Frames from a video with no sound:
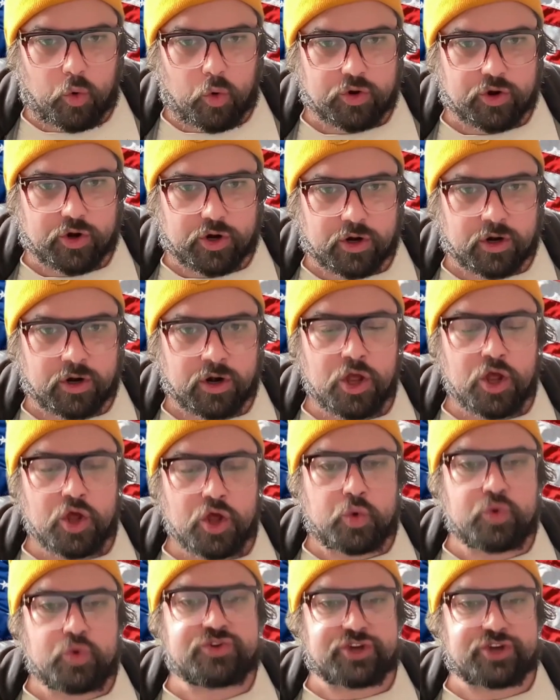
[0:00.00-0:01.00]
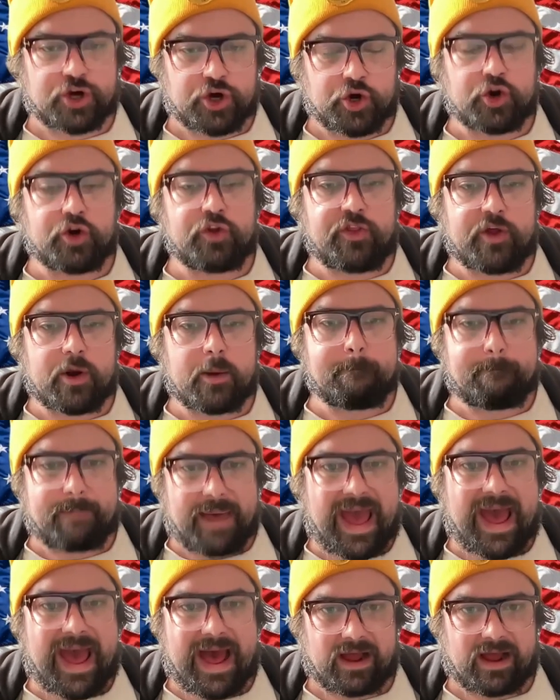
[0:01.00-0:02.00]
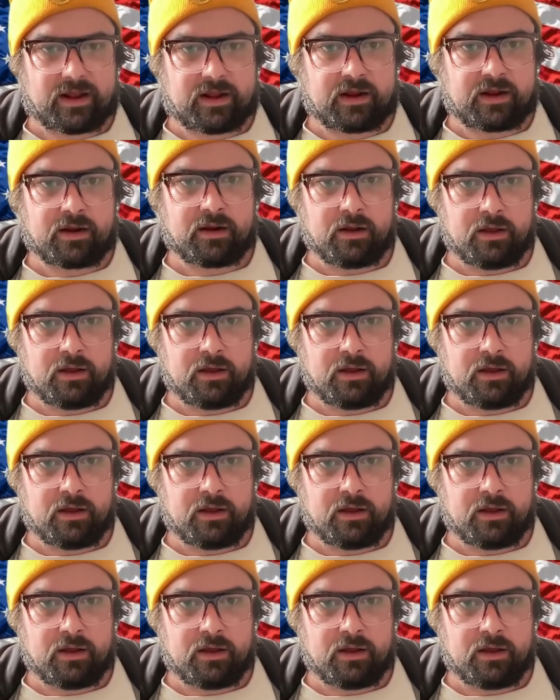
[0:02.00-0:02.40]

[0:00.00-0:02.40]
order who turn their back